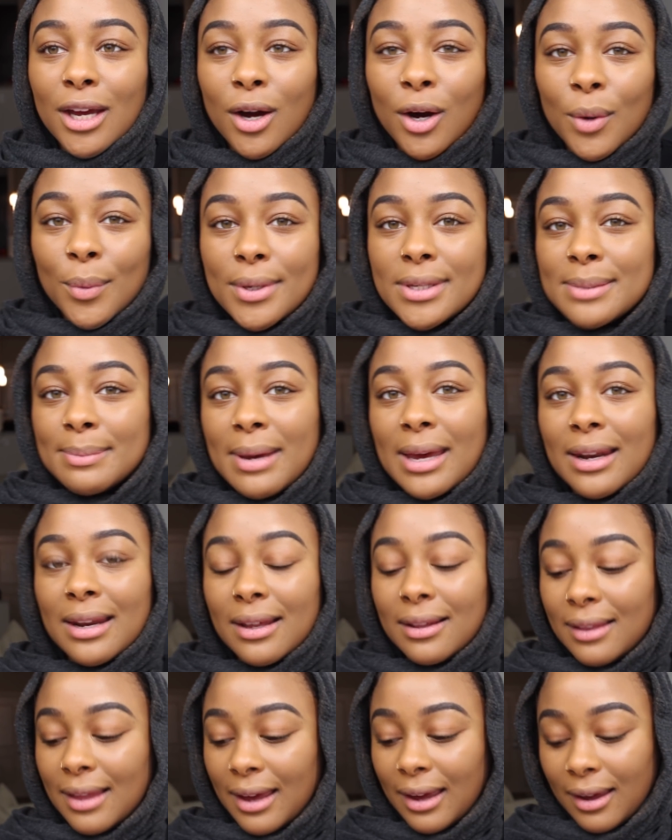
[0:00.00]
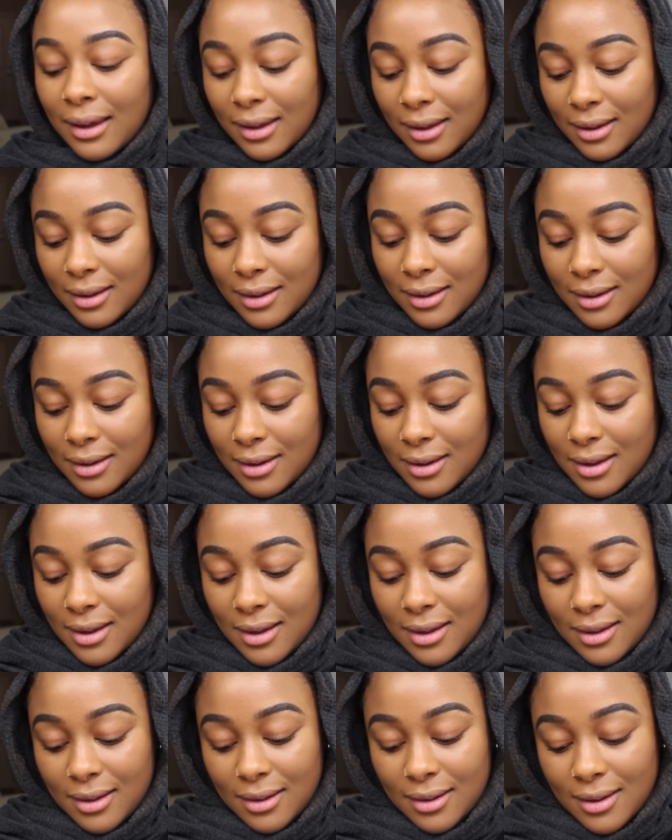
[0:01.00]
he always made it like,
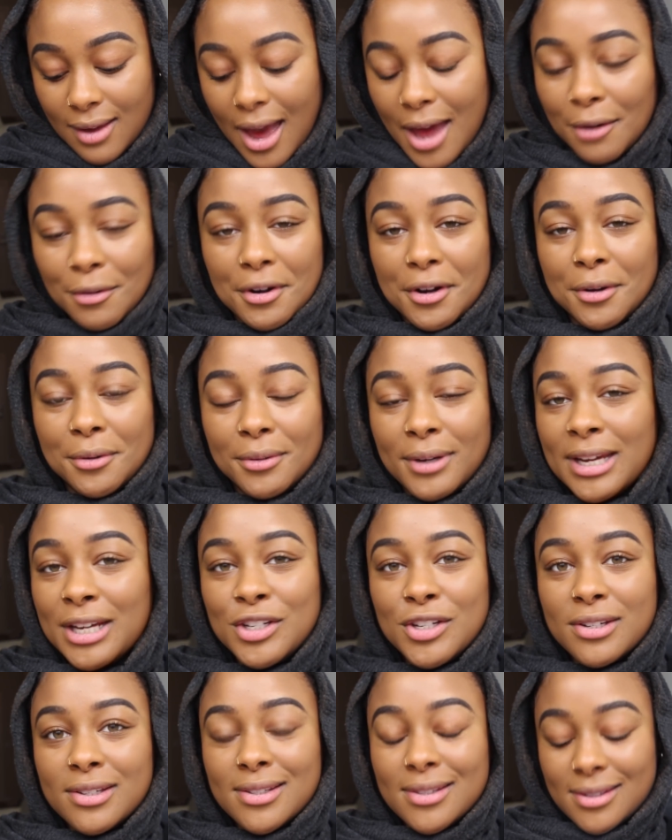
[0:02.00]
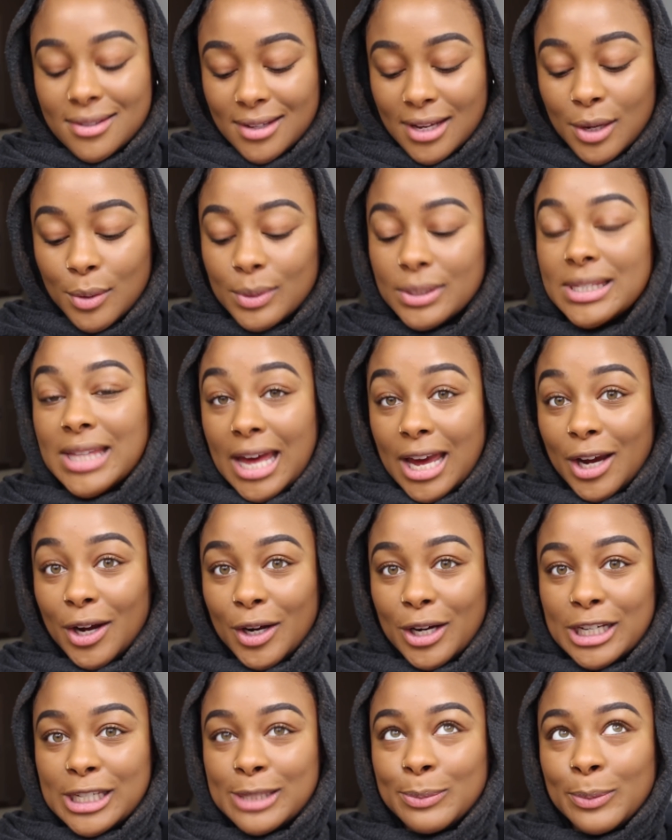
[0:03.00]
I don't know, he was there
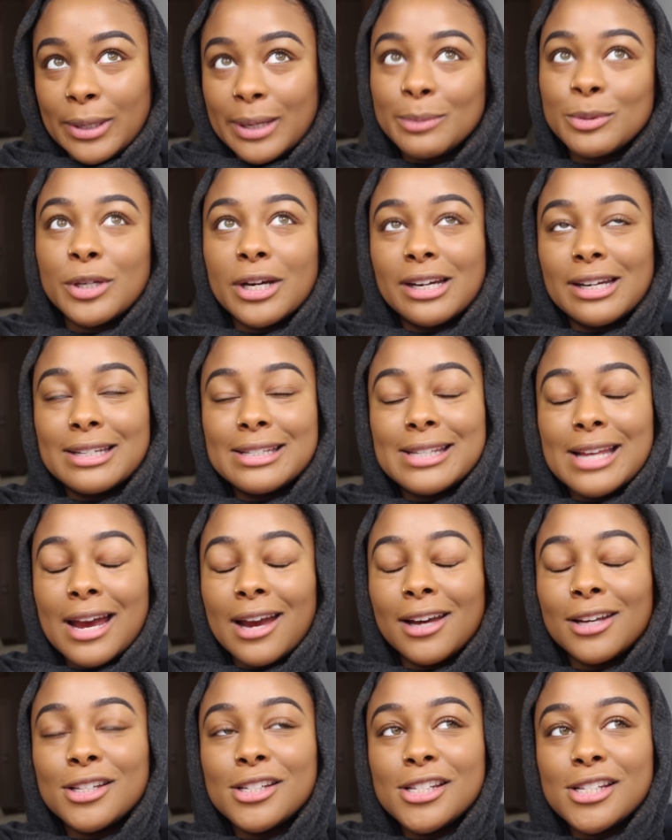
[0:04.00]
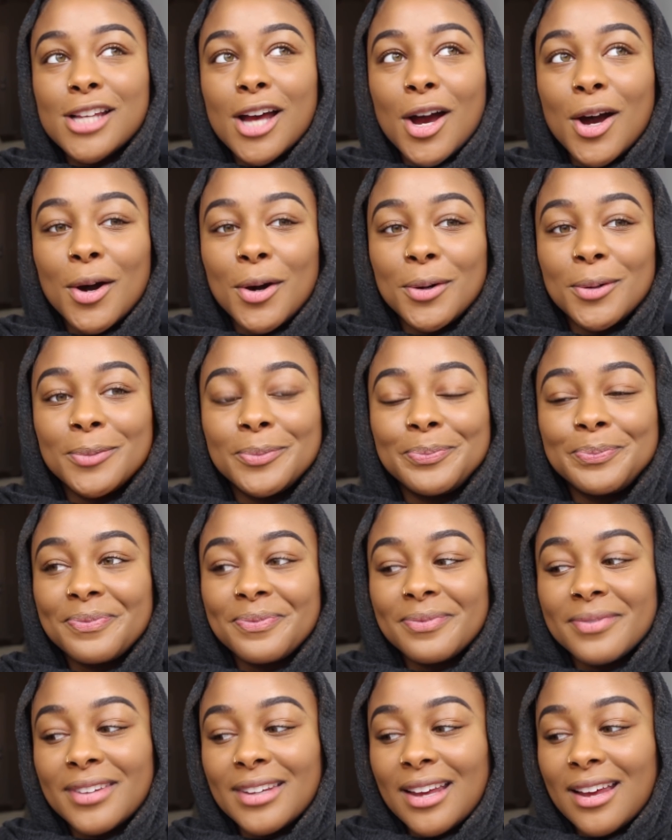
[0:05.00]
is what I'm trying to say. So
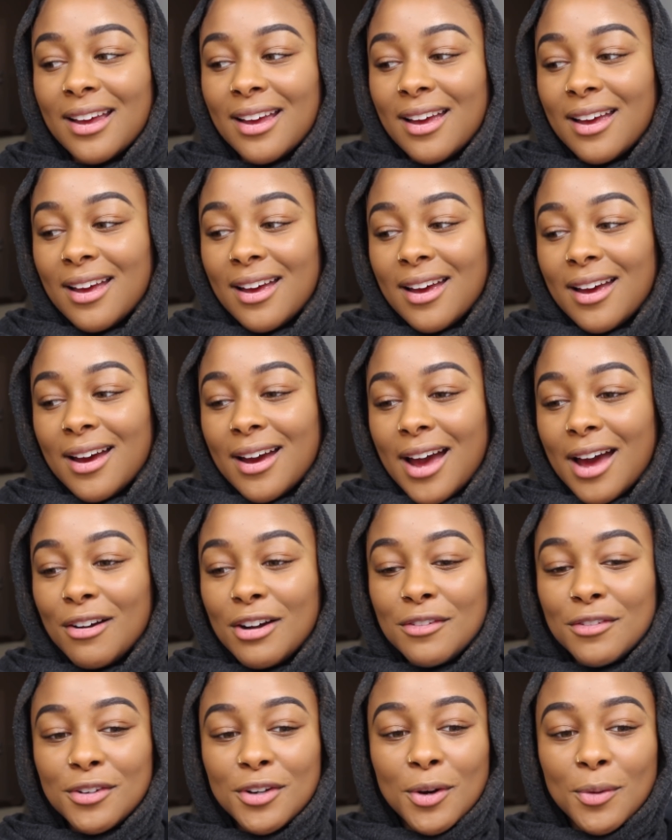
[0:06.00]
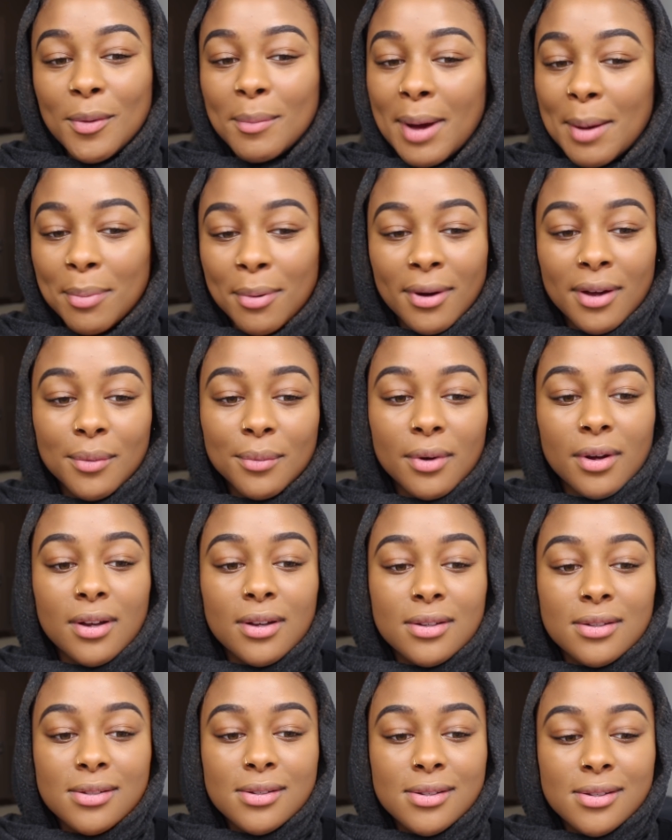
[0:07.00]
I don't even know what my point
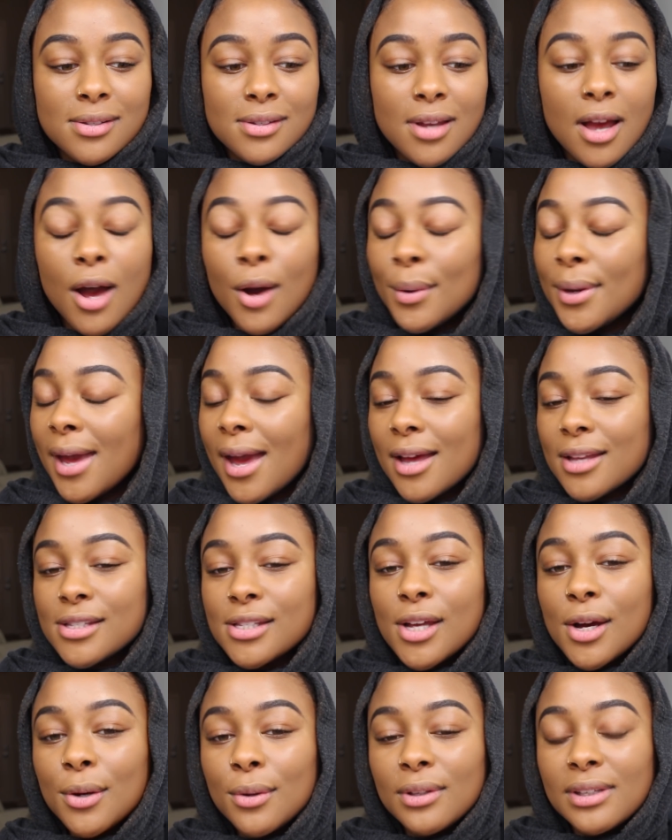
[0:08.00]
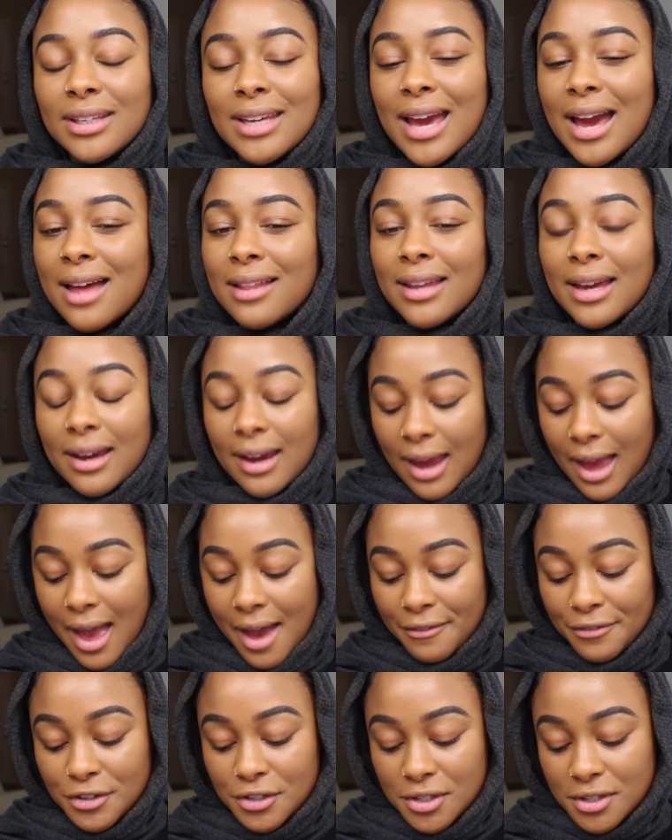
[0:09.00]
was. Oh yeah, so yeah, like
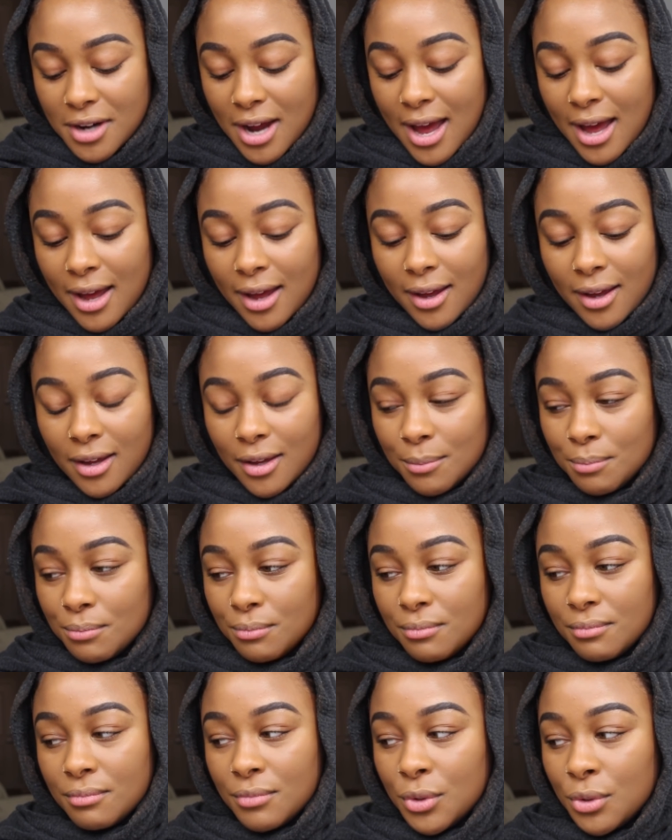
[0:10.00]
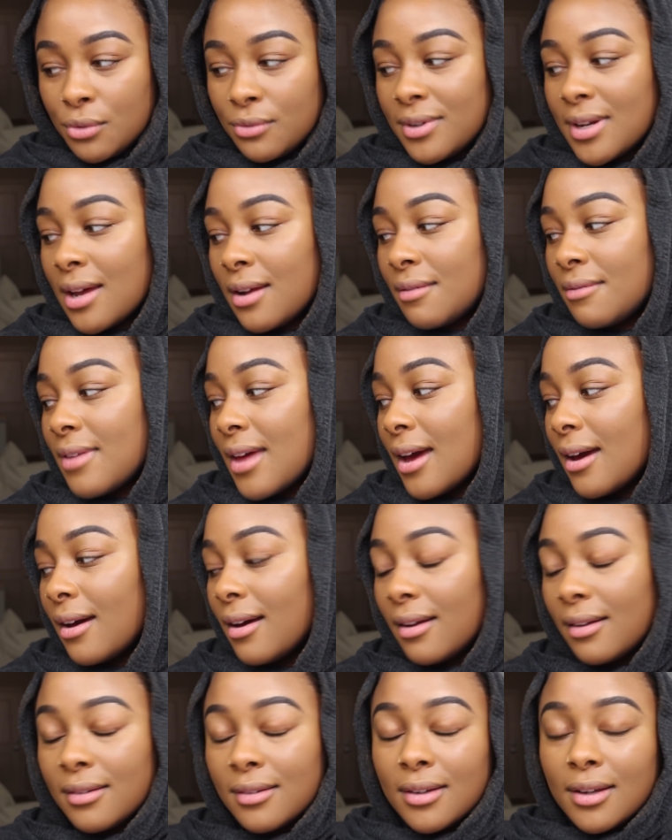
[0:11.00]
after I moved out of
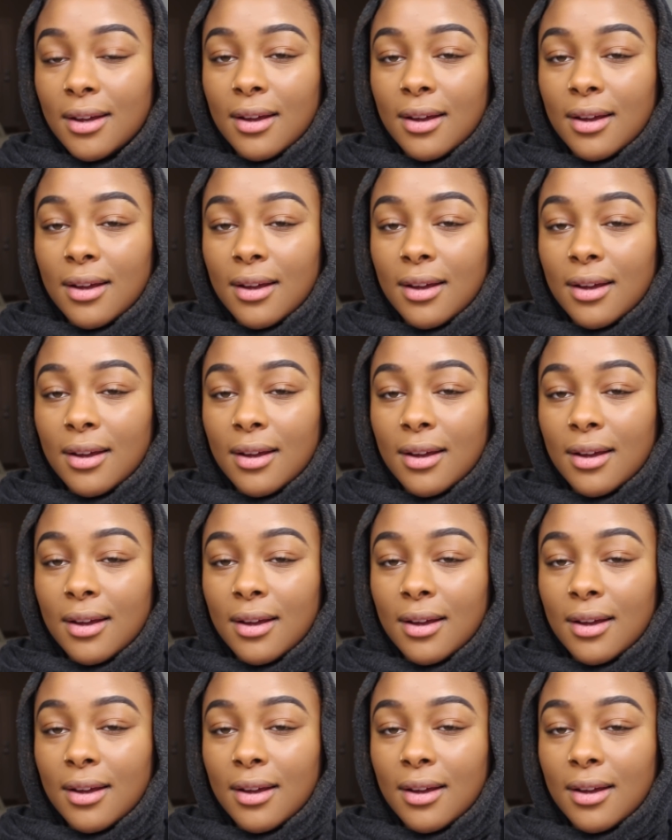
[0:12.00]
that